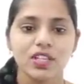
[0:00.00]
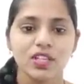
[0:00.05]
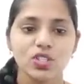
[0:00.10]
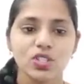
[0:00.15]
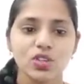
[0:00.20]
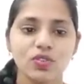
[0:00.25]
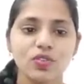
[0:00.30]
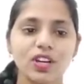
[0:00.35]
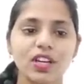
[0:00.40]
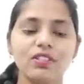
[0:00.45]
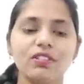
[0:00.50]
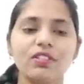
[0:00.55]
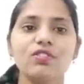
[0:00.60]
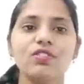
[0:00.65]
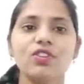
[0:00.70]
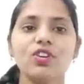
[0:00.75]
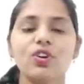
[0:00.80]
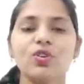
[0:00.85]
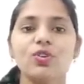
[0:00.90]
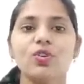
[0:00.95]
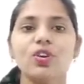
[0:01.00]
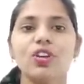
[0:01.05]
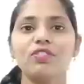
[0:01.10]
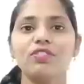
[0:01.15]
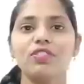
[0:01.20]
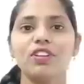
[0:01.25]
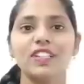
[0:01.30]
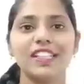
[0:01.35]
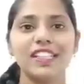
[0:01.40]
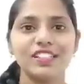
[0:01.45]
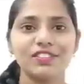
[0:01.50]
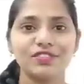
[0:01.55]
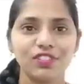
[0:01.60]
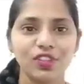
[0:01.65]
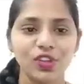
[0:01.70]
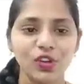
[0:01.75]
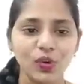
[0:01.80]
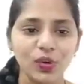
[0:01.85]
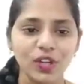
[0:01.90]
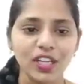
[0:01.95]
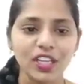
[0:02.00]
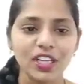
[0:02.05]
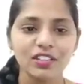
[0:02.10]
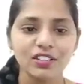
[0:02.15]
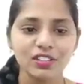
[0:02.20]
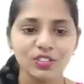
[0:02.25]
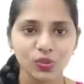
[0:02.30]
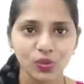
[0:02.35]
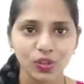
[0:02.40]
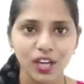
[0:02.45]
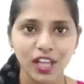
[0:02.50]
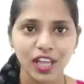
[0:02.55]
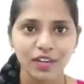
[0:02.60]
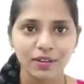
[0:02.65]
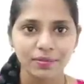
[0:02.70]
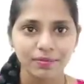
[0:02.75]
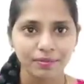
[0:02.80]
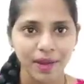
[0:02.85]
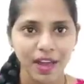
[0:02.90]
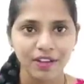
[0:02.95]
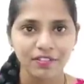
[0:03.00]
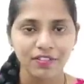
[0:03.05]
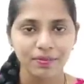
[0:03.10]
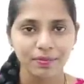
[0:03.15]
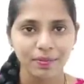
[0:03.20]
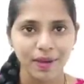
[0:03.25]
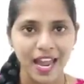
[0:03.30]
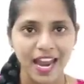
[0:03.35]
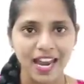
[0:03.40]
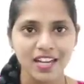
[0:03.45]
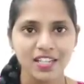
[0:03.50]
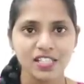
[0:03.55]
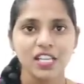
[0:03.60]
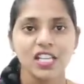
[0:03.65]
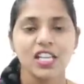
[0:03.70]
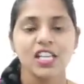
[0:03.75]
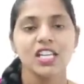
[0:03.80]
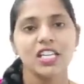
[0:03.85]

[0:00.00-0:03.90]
So whenever we are going for this floating solar power plants,